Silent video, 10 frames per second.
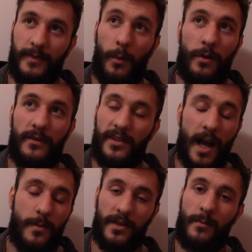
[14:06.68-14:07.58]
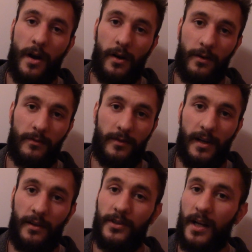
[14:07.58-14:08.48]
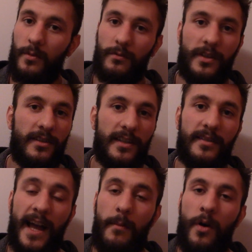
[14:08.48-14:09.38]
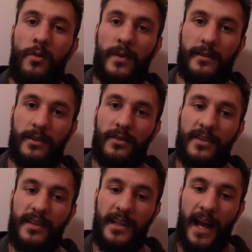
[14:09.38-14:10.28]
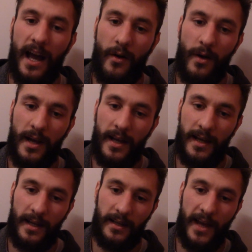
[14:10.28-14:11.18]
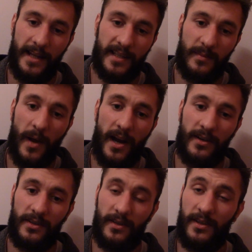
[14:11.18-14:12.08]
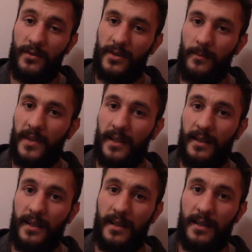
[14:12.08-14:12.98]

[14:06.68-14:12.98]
I won't even talk about tomorrow. I'll talk about just that moment. You'll see how that inspires you to do something